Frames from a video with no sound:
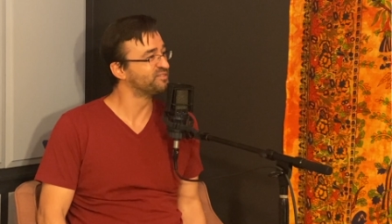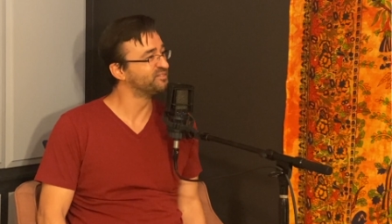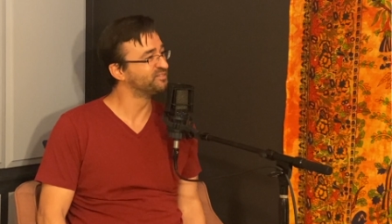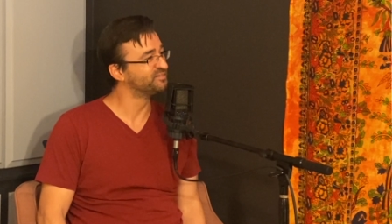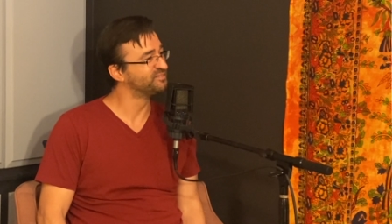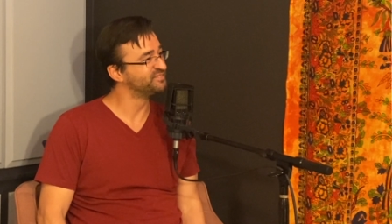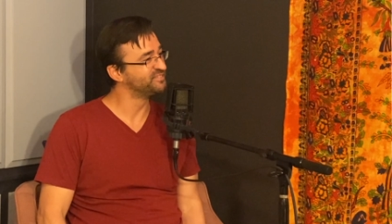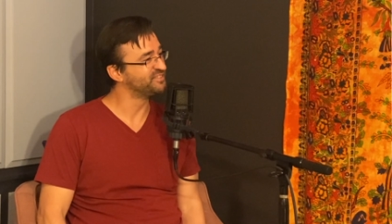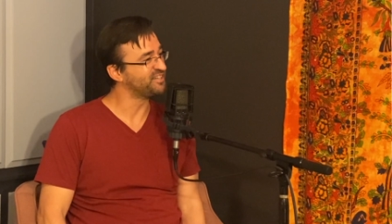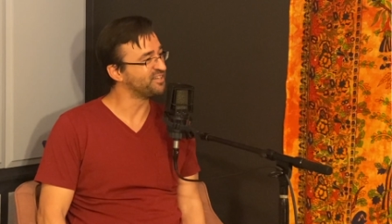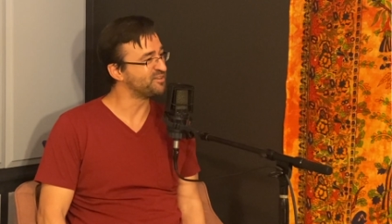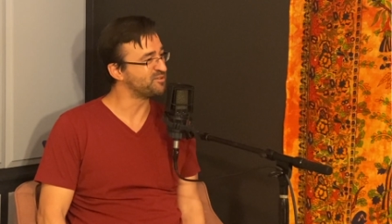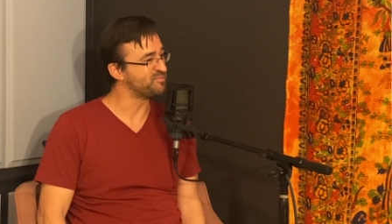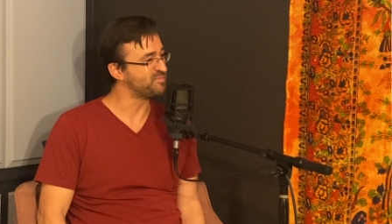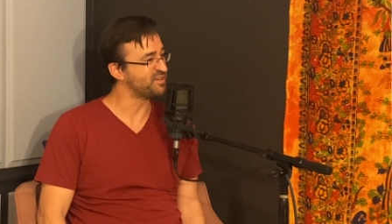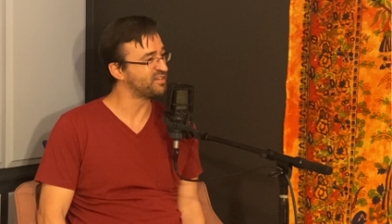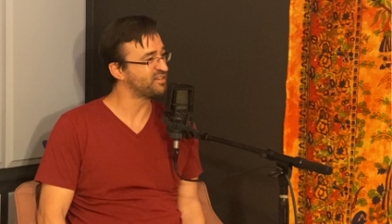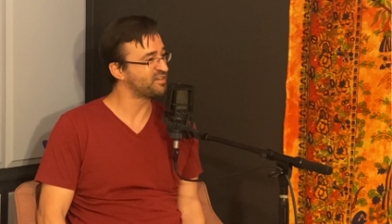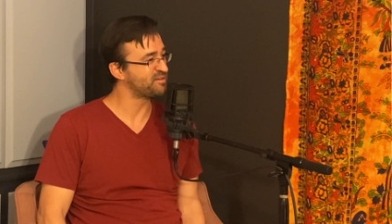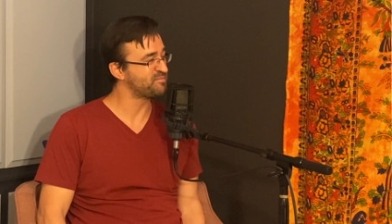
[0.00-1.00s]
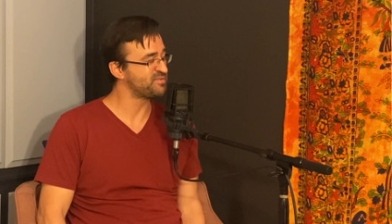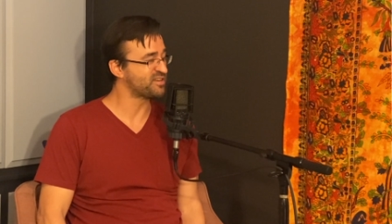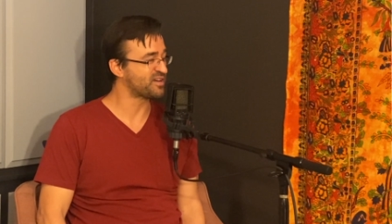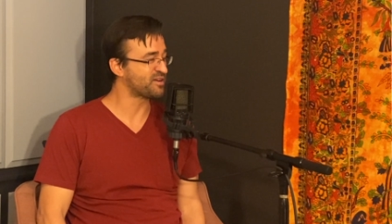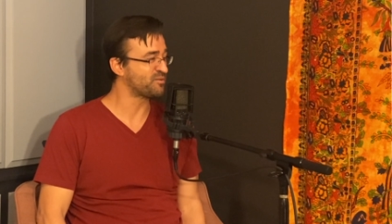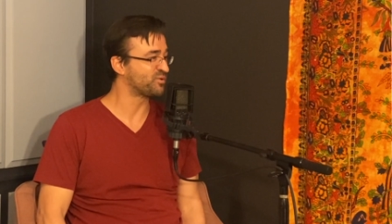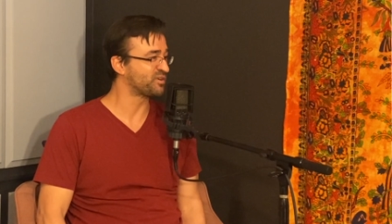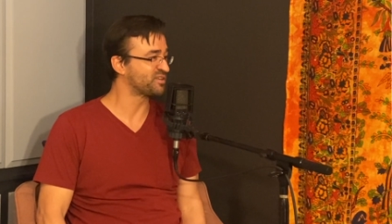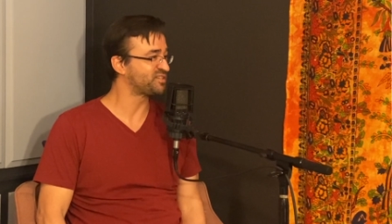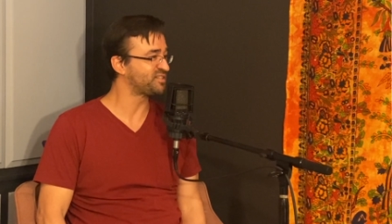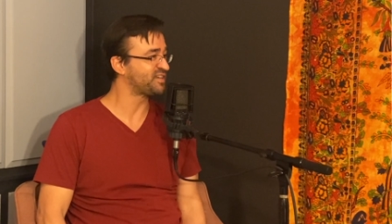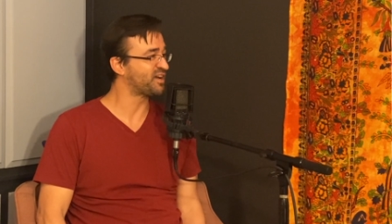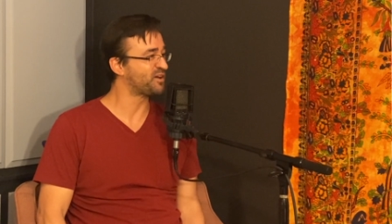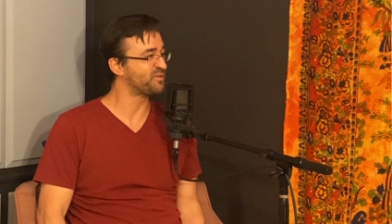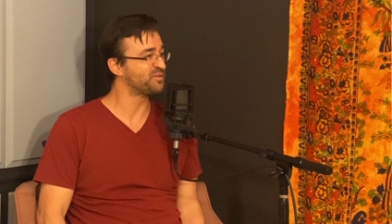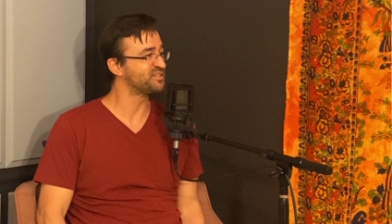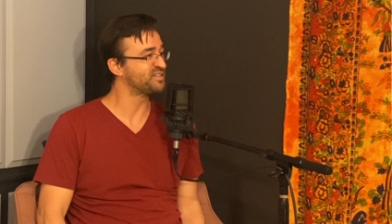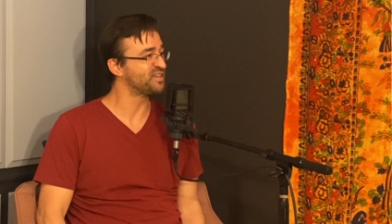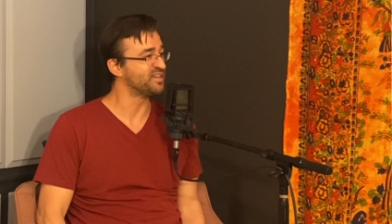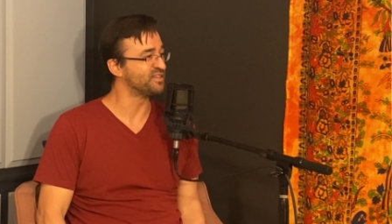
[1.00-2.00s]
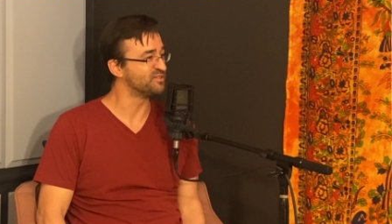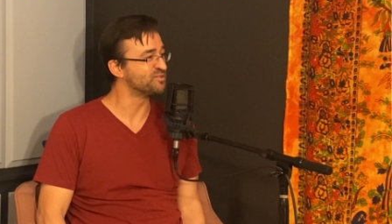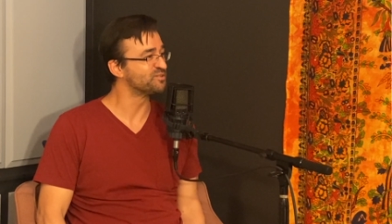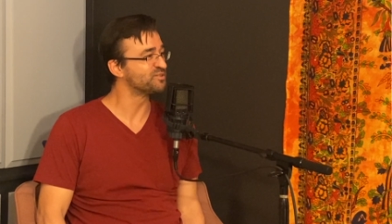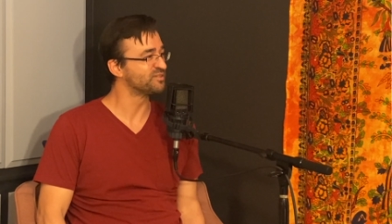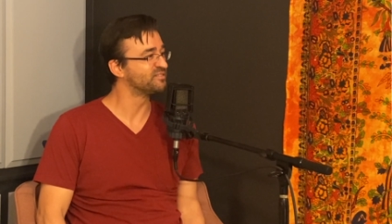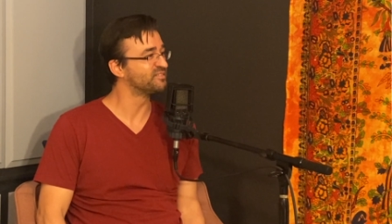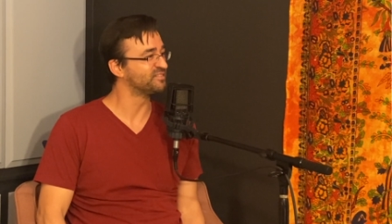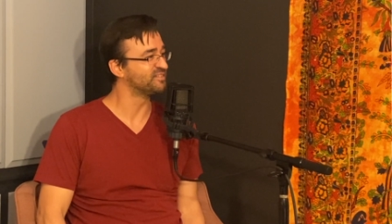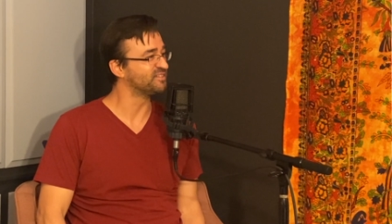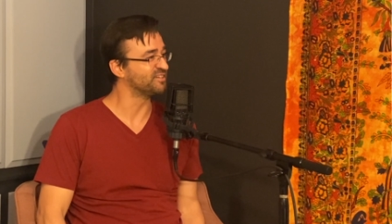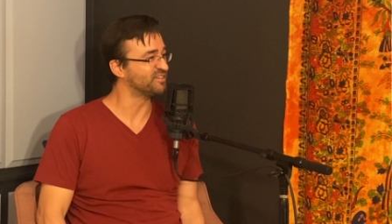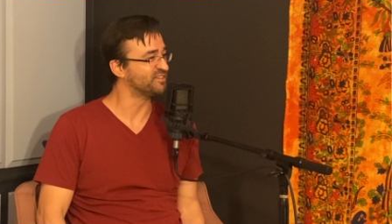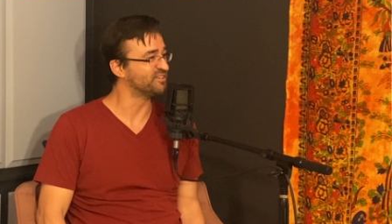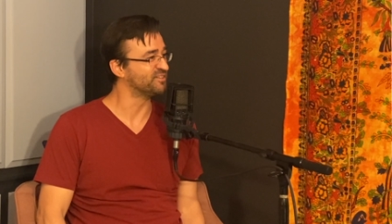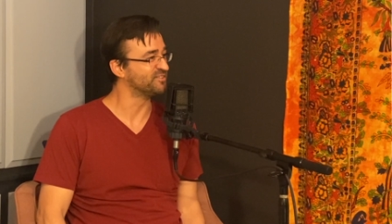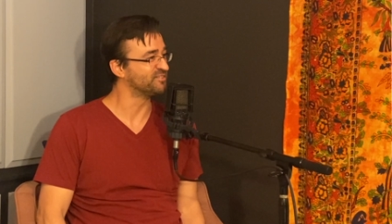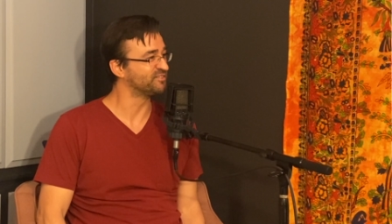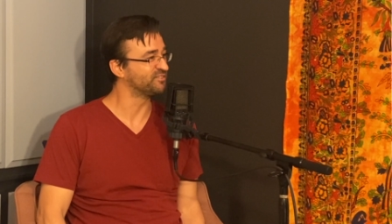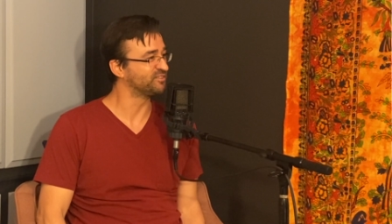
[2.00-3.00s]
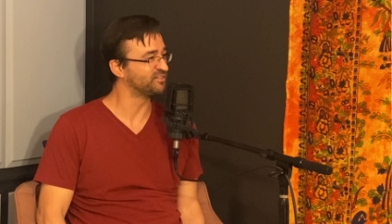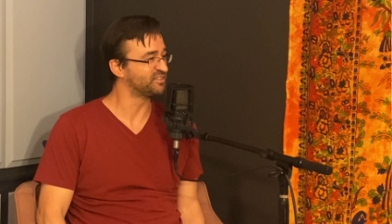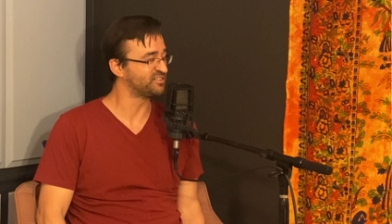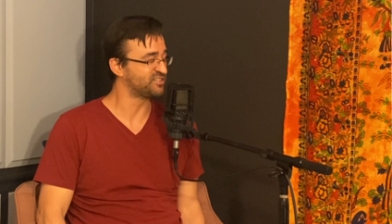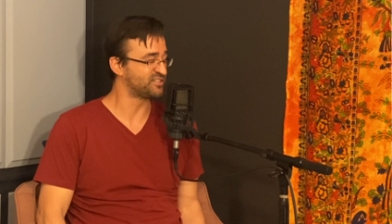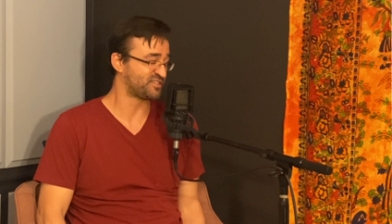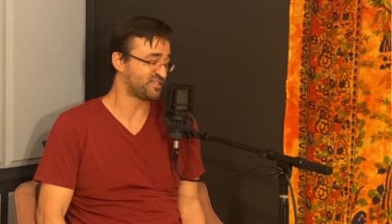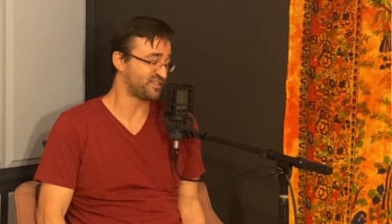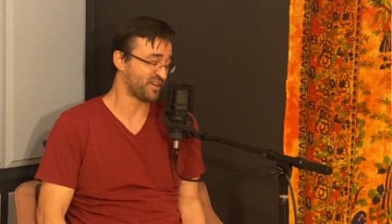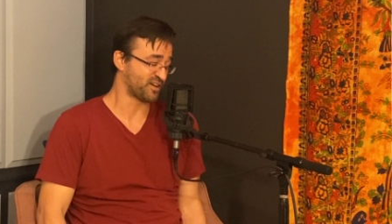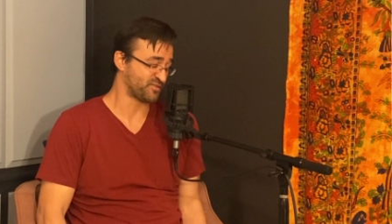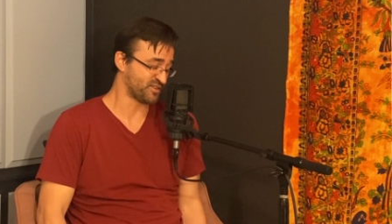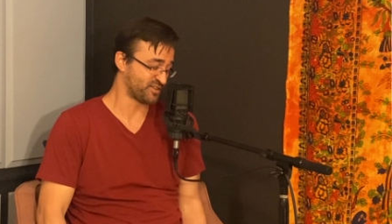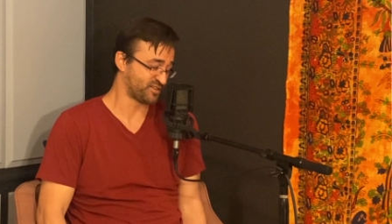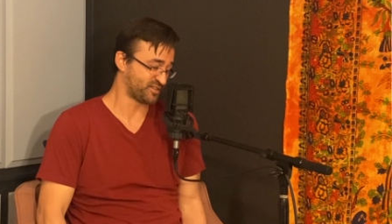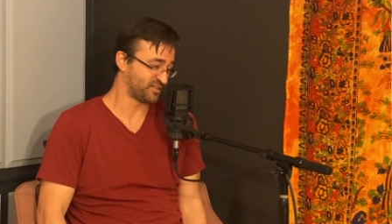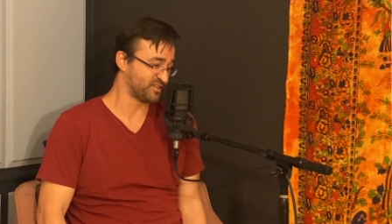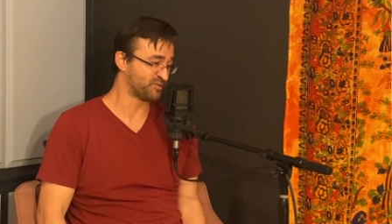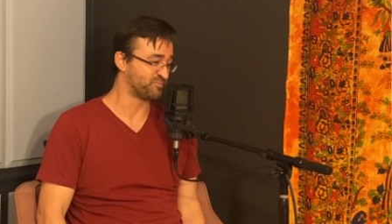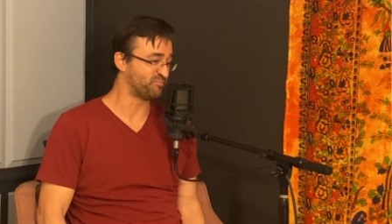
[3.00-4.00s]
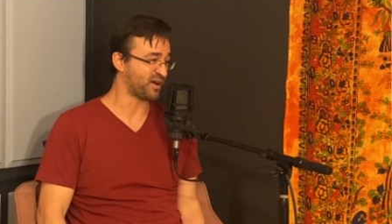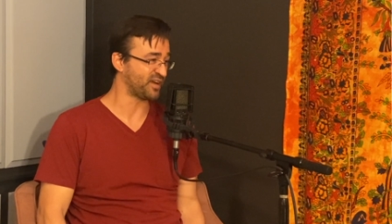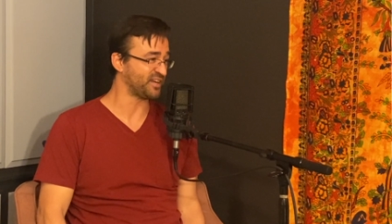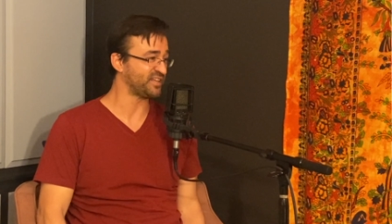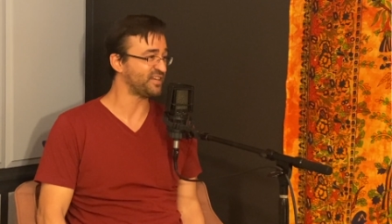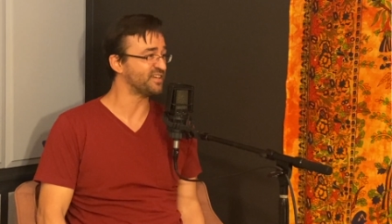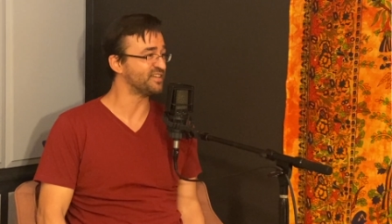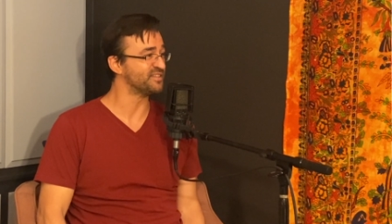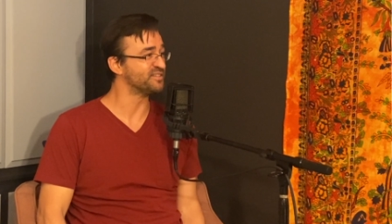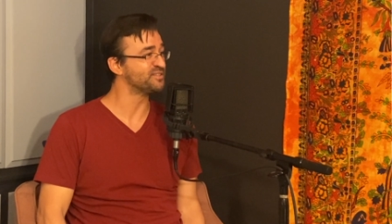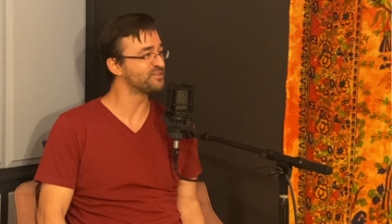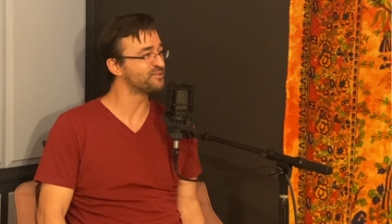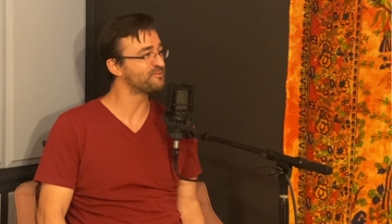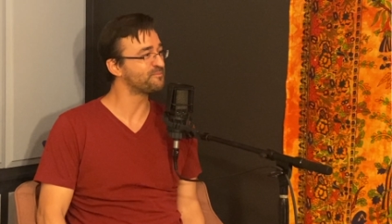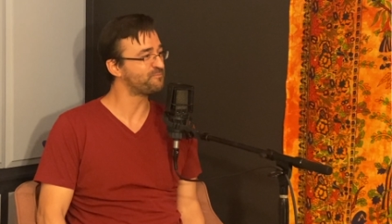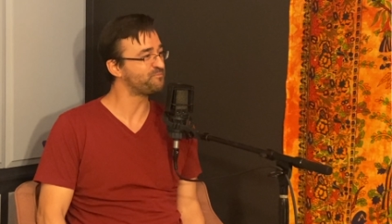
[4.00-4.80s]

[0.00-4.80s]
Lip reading: You know what I mean? I mean, I want to see how this ends. Or at least to see how this body ends.